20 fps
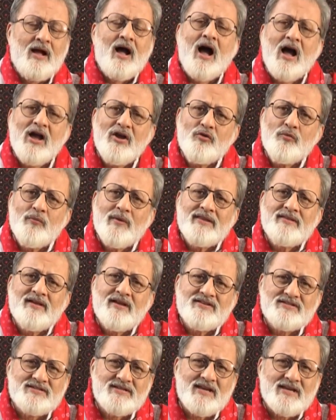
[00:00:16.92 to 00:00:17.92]

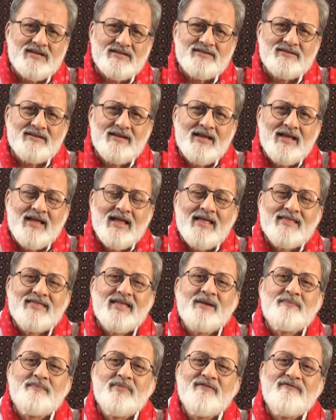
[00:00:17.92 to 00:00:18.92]
Ayurveda says
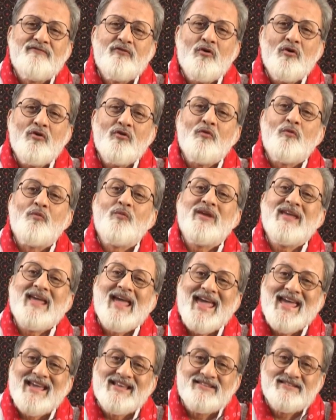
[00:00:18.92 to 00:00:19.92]
that before we
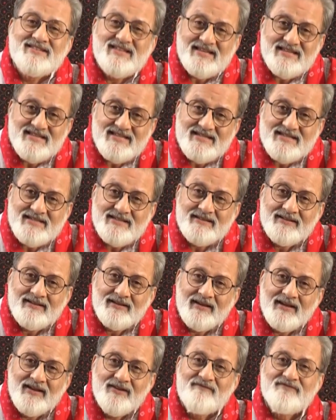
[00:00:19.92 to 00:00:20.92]
exist
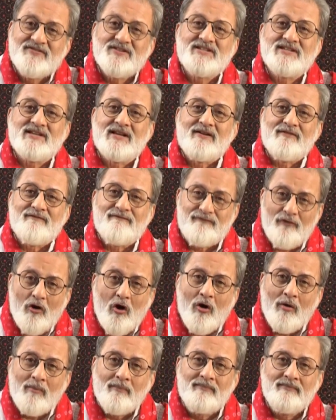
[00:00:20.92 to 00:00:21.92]
in physical
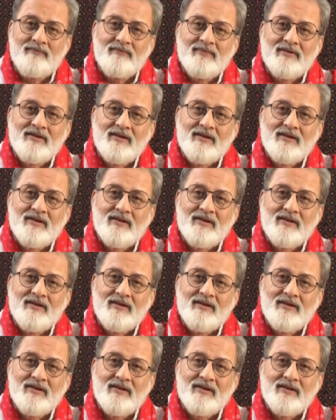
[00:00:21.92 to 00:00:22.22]
form,